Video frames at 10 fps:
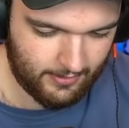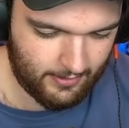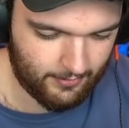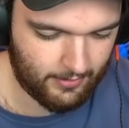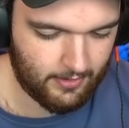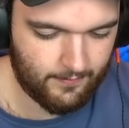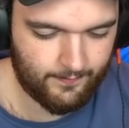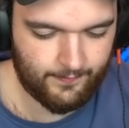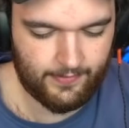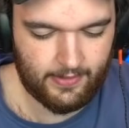Here we go.
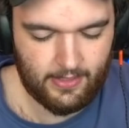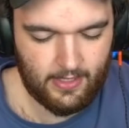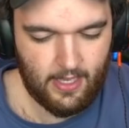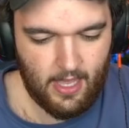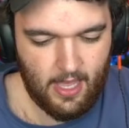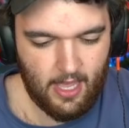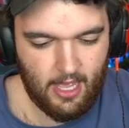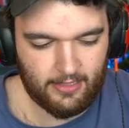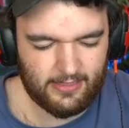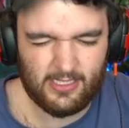
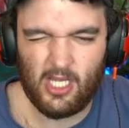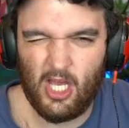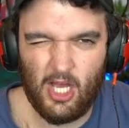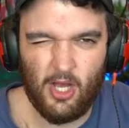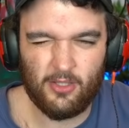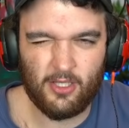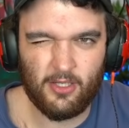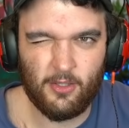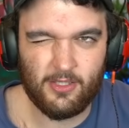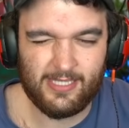Uh, let's go
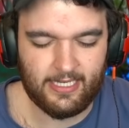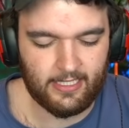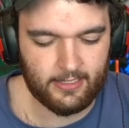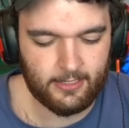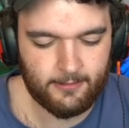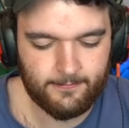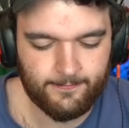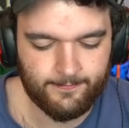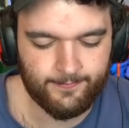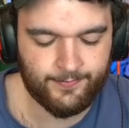little psychic.
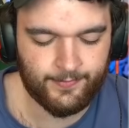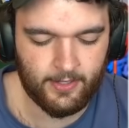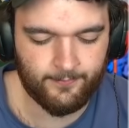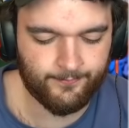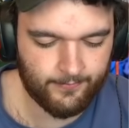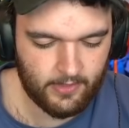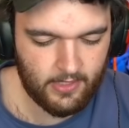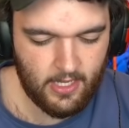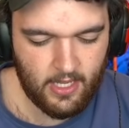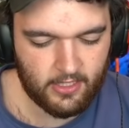Mm, no.
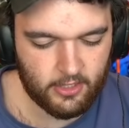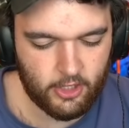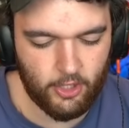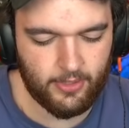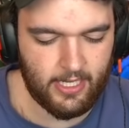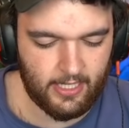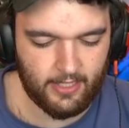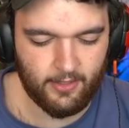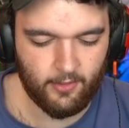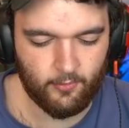
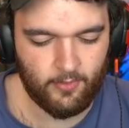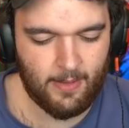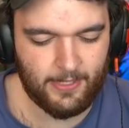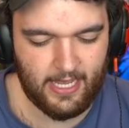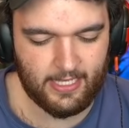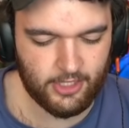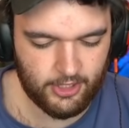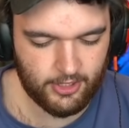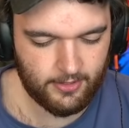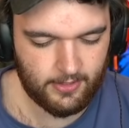Kakuna,
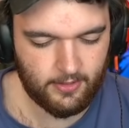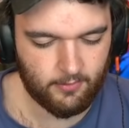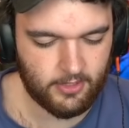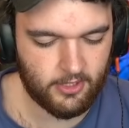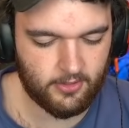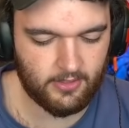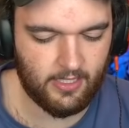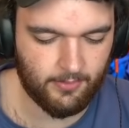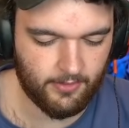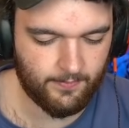Rapidash. Return
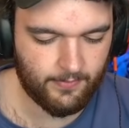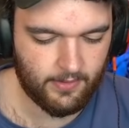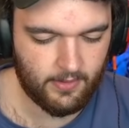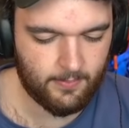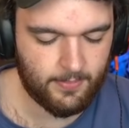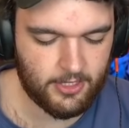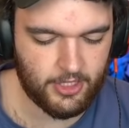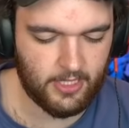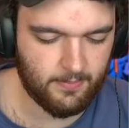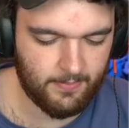label.
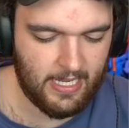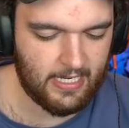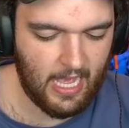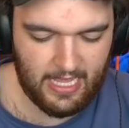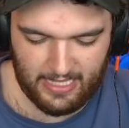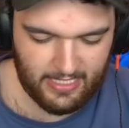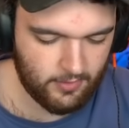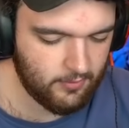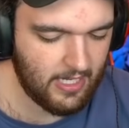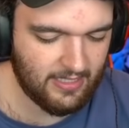Pidgey. Man, I, I
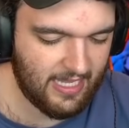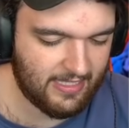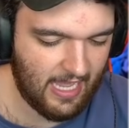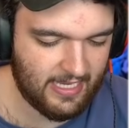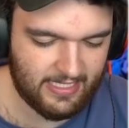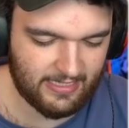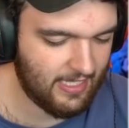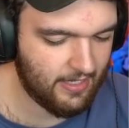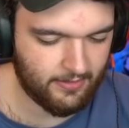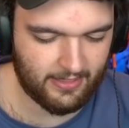do not like I didn't
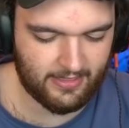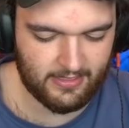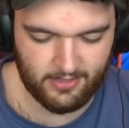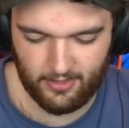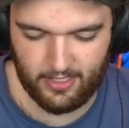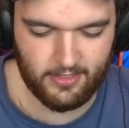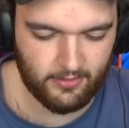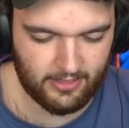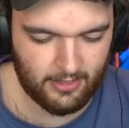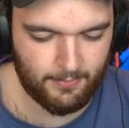I don't like this art and I don't
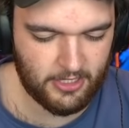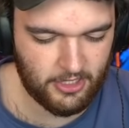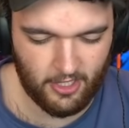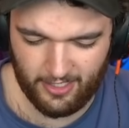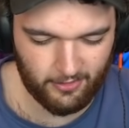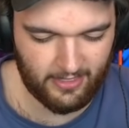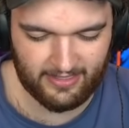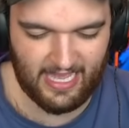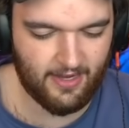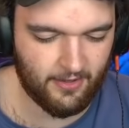like the Pidgey art. I don't like
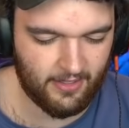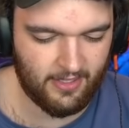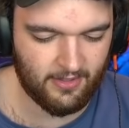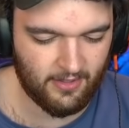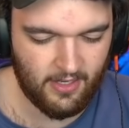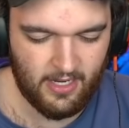that art either.